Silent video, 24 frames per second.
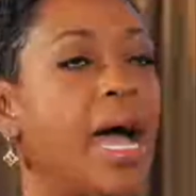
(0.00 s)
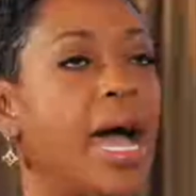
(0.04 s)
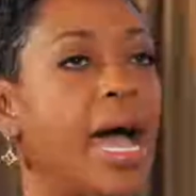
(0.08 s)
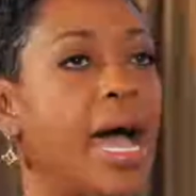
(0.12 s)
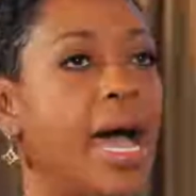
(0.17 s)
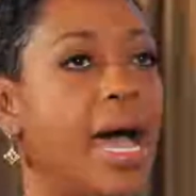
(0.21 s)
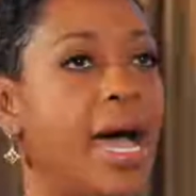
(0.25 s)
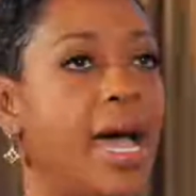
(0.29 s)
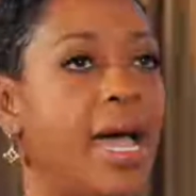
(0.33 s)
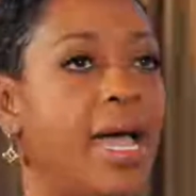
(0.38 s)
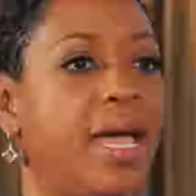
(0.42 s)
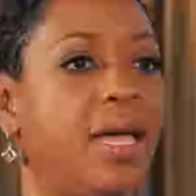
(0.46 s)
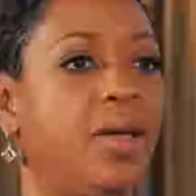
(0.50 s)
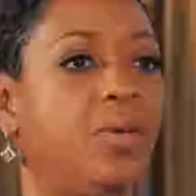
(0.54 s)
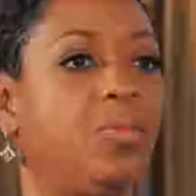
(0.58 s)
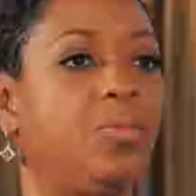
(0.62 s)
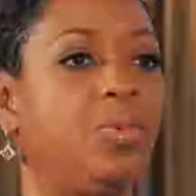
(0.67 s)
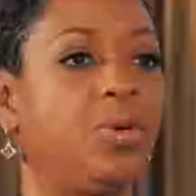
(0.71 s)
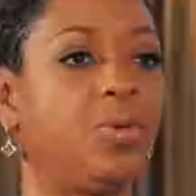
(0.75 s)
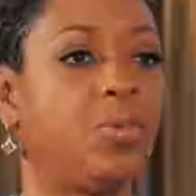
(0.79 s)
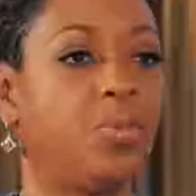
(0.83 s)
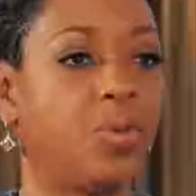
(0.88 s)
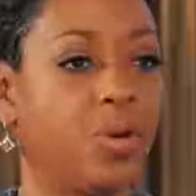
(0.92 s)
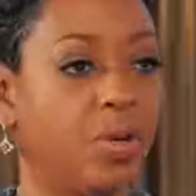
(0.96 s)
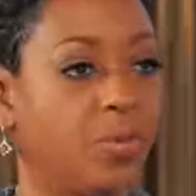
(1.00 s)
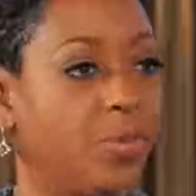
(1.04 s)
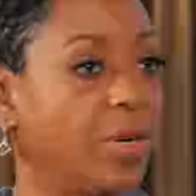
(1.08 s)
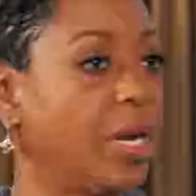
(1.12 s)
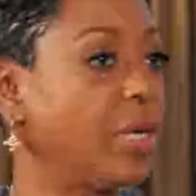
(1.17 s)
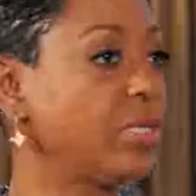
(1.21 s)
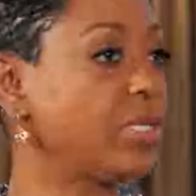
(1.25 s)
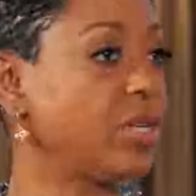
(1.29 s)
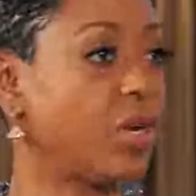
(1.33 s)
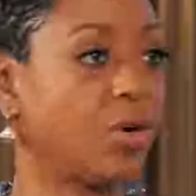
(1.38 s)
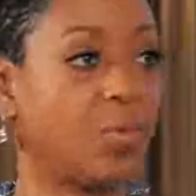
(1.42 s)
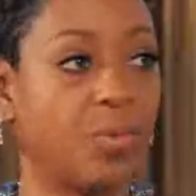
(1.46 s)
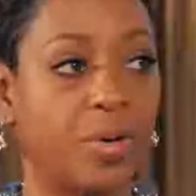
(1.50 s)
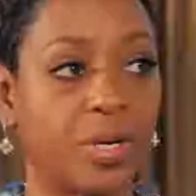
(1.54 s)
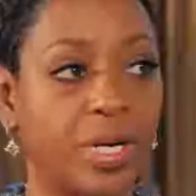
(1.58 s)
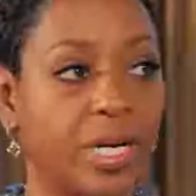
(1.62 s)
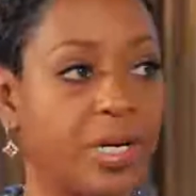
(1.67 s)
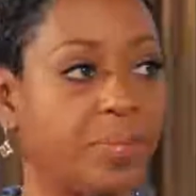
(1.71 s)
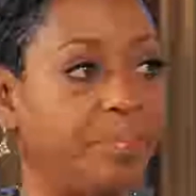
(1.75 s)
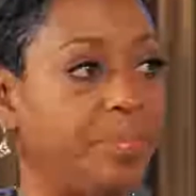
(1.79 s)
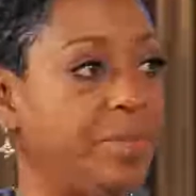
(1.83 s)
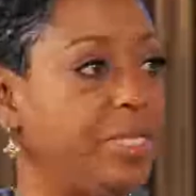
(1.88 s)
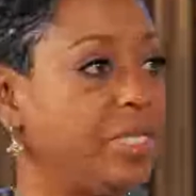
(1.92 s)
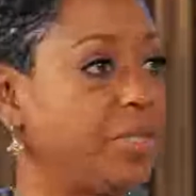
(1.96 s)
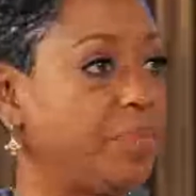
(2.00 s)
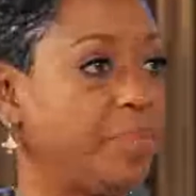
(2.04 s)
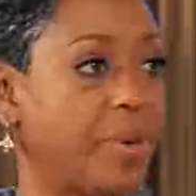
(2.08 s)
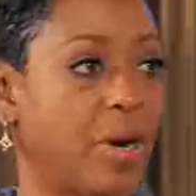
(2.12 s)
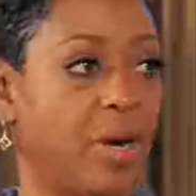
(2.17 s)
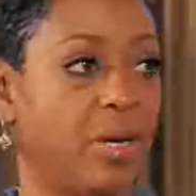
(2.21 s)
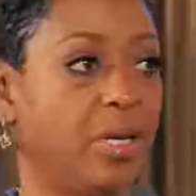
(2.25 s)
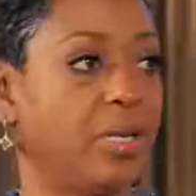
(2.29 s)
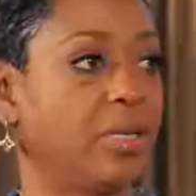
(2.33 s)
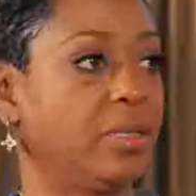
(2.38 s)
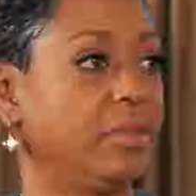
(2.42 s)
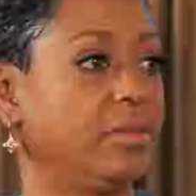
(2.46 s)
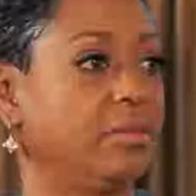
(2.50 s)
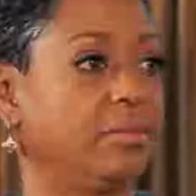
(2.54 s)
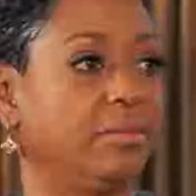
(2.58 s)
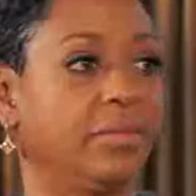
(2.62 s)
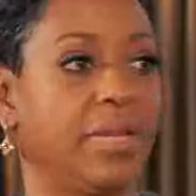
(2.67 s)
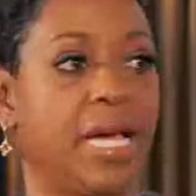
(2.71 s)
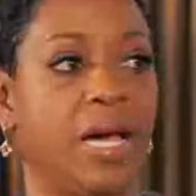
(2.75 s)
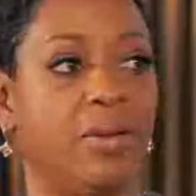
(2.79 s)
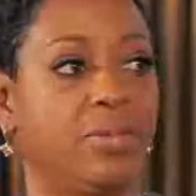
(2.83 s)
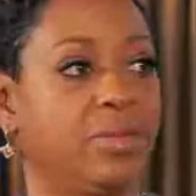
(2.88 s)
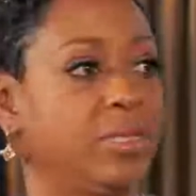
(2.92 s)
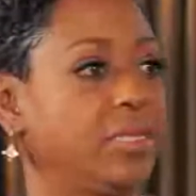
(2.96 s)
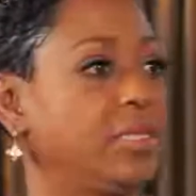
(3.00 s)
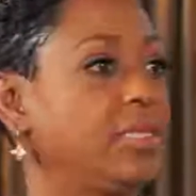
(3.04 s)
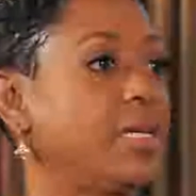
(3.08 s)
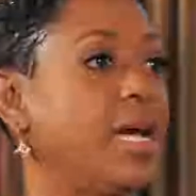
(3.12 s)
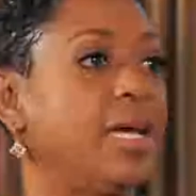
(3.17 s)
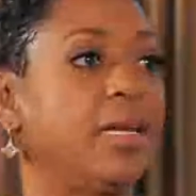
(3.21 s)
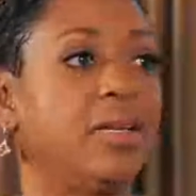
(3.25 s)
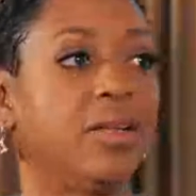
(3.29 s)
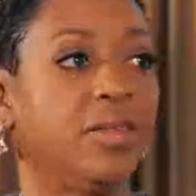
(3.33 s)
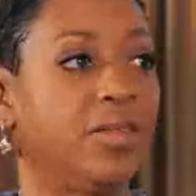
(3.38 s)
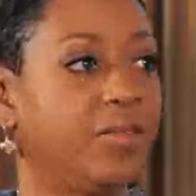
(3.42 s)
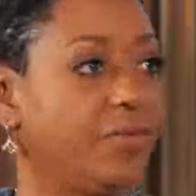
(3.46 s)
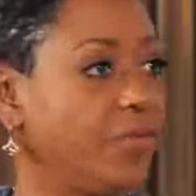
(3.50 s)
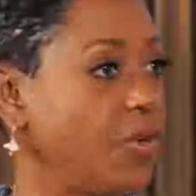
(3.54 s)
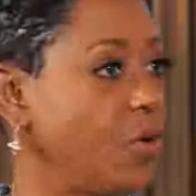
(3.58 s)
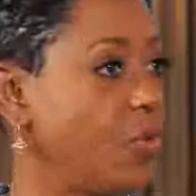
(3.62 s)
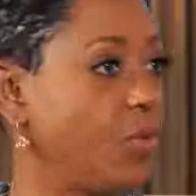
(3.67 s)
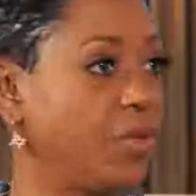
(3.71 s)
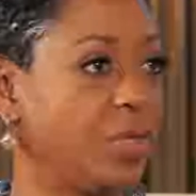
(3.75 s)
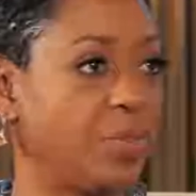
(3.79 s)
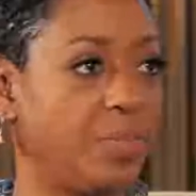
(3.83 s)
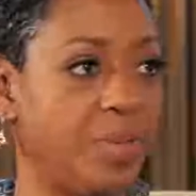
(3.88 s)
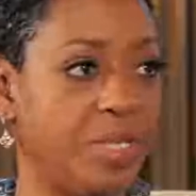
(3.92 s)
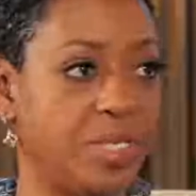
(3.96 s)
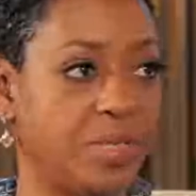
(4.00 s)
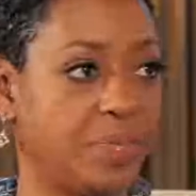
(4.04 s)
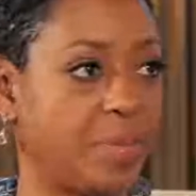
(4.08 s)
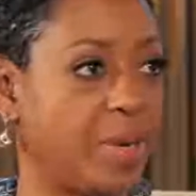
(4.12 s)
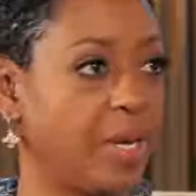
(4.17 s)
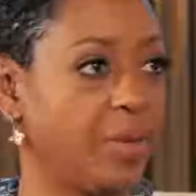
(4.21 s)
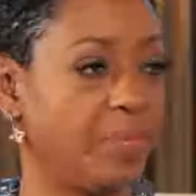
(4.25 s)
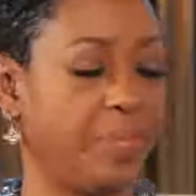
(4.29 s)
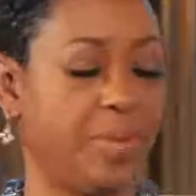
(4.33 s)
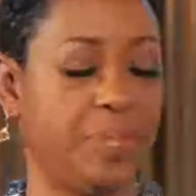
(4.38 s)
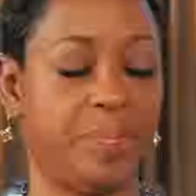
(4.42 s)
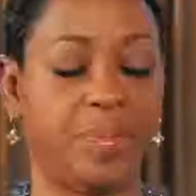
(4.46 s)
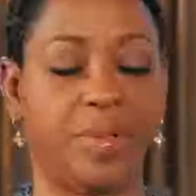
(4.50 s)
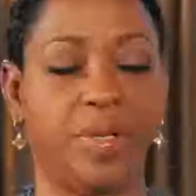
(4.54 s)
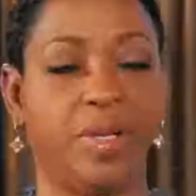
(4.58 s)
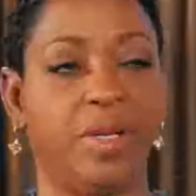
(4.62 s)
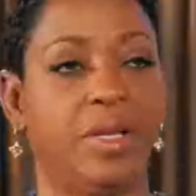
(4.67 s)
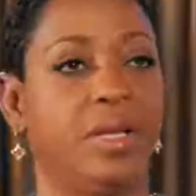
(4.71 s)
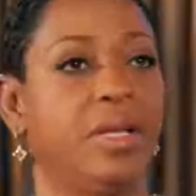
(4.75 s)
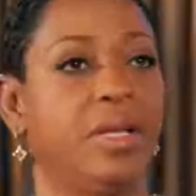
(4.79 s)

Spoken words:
I would work when I started working at a pizza parlor. I was excited on the phone with the pizza parlor people.